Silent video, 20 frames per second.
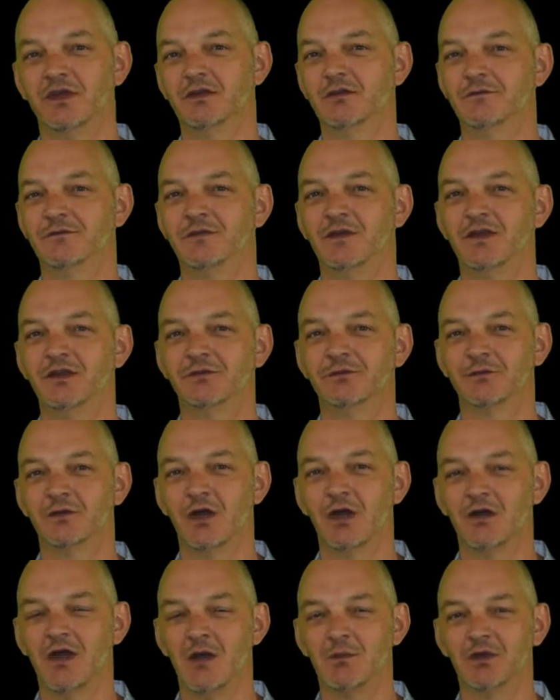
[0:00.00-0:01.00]
interface for
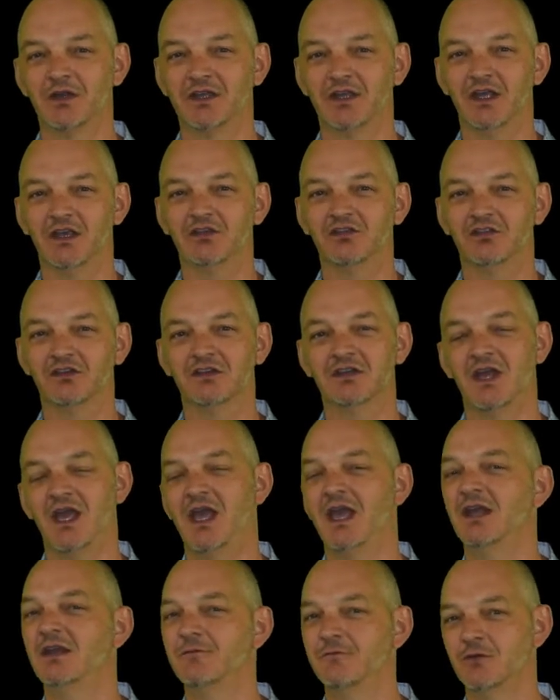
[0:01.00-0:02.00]
our application,
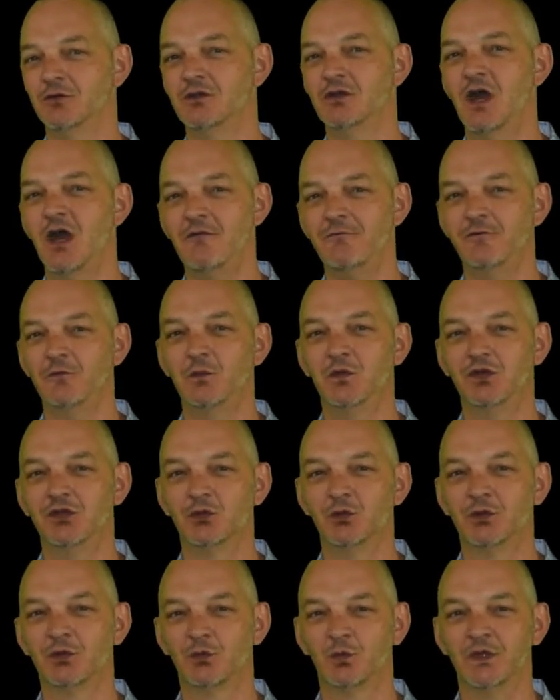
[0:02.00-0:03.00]
and if you're not familiar
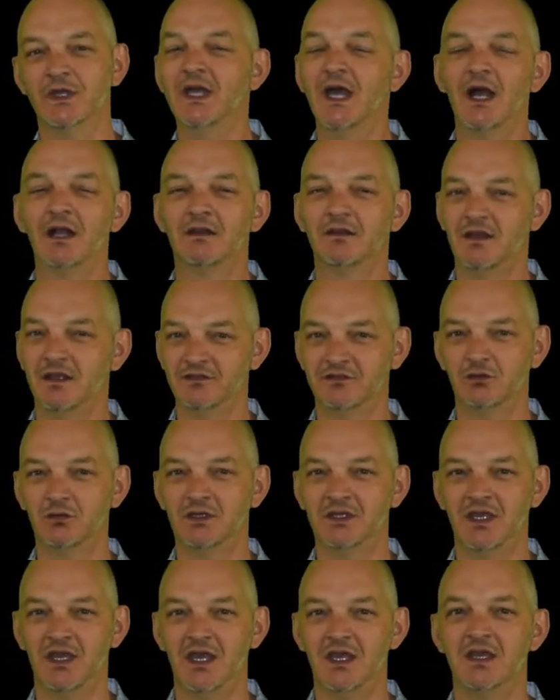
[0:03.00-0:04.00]
with React, that's
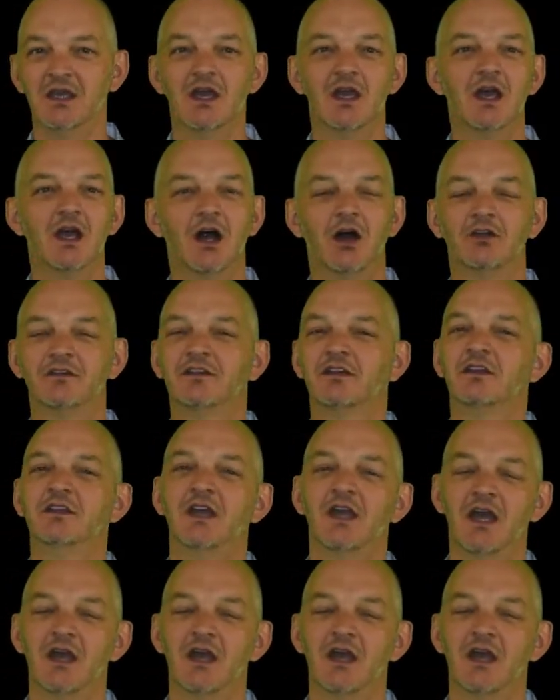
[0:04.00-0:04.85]
okay. I'll tell you